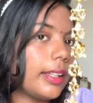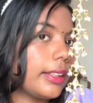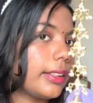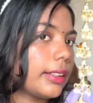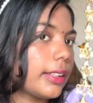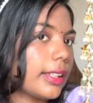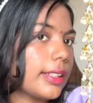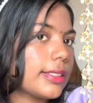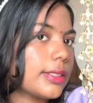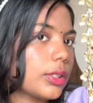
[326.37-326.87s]
in
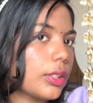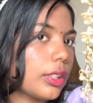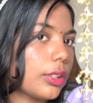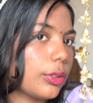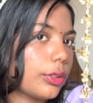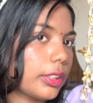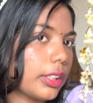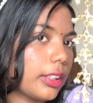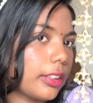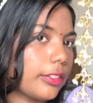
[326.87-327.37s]
case you're
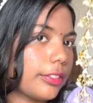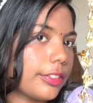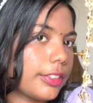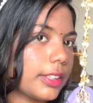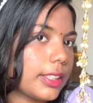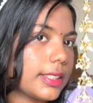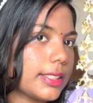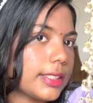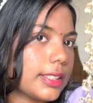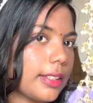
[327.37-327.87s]
looking
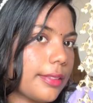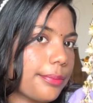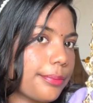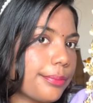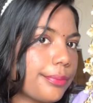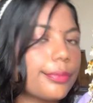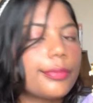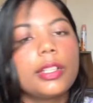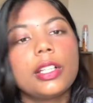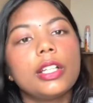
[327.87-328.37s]
for some
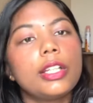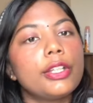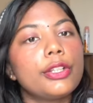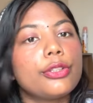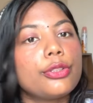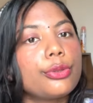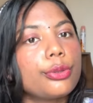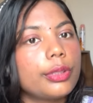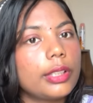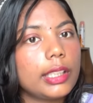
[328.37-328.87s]

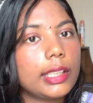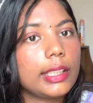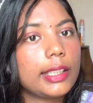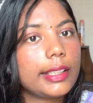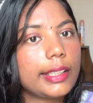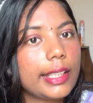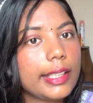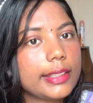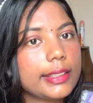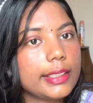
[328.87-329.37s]

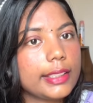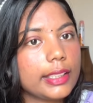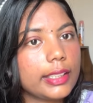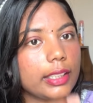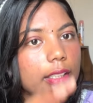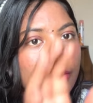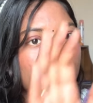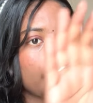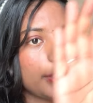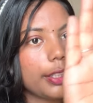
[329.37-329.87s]
unique
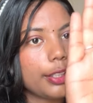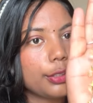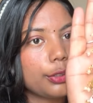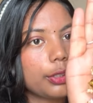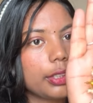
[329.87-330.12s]
ethnic wear you